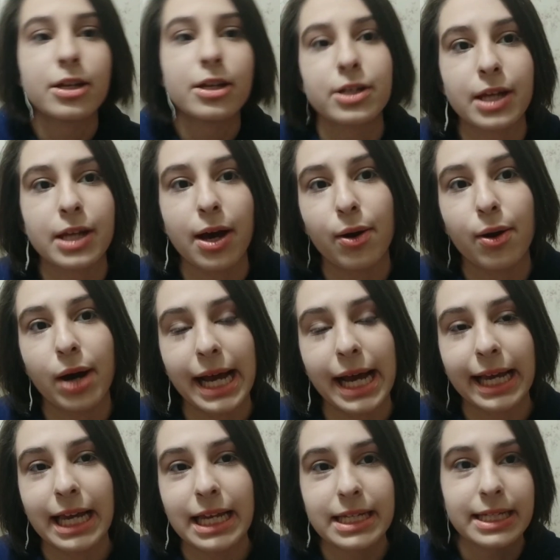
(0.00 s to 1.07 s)
So, I
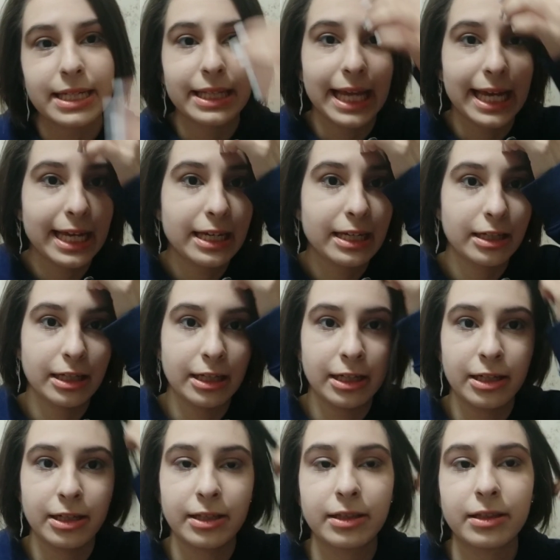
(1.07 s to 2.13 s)
guess, like,
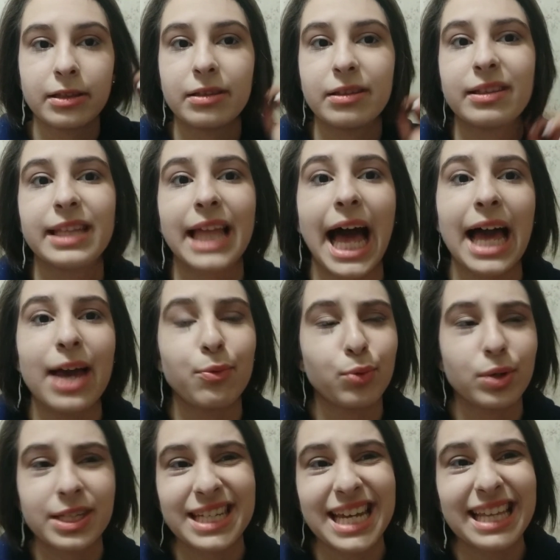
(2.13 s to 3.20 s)
I
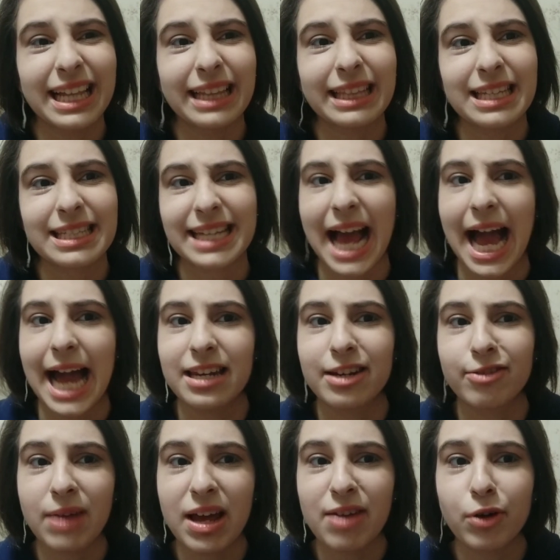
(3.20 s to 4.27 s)
would say that that's kind
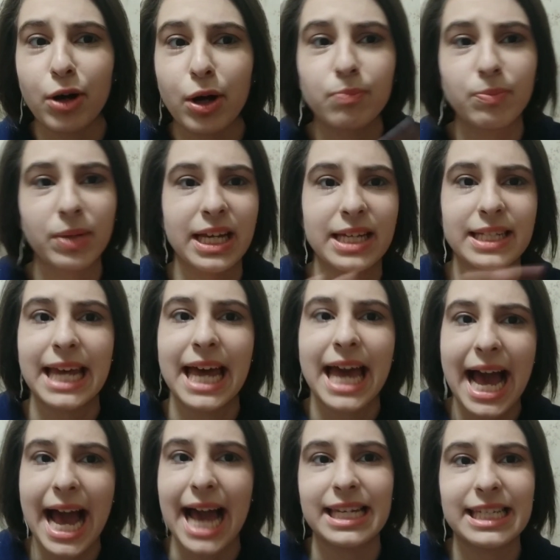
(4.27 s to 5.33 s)
of my fault because
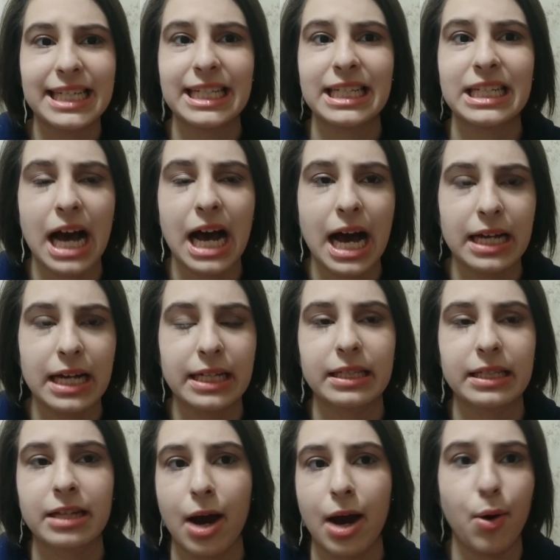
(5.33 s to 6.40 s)
I did not
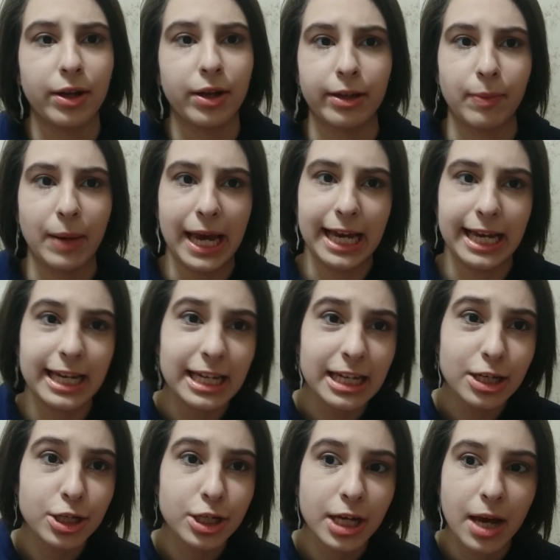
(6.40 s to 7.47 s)
go on the
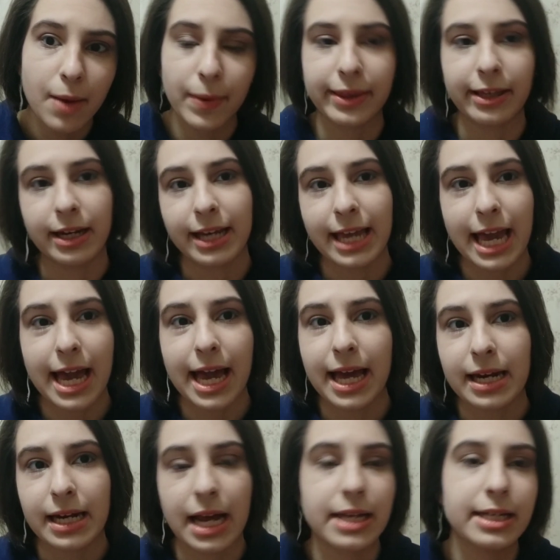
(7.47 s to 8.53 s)
page. But then
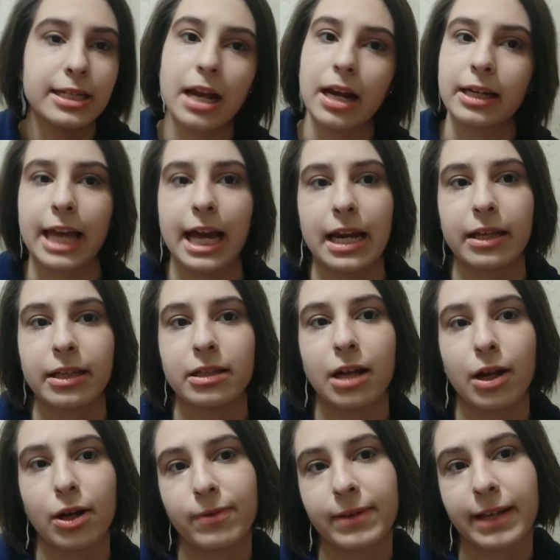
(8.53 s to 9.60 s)
again, I did not get the
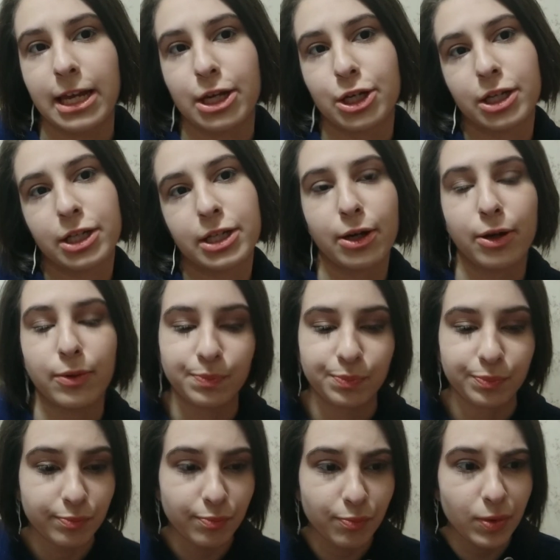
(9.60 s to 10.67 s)
notification, so
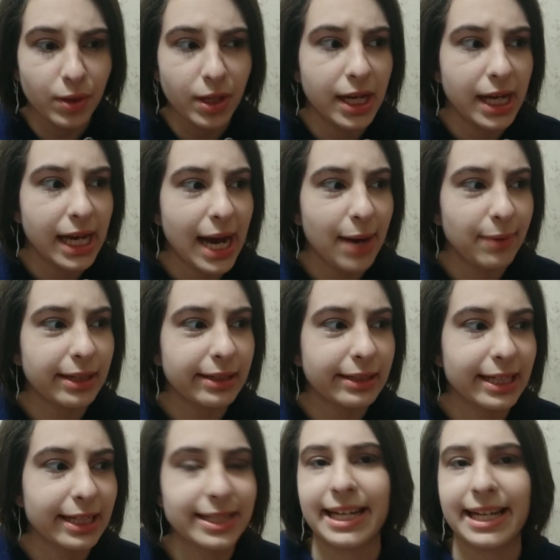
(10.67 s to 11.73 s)
I'm not
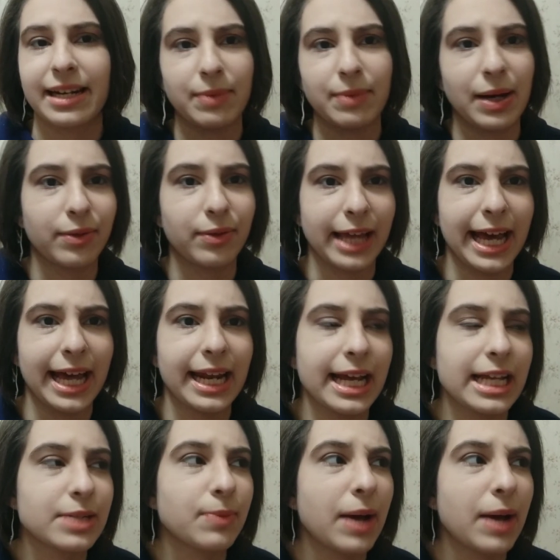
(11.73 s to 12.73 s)
like sad about that as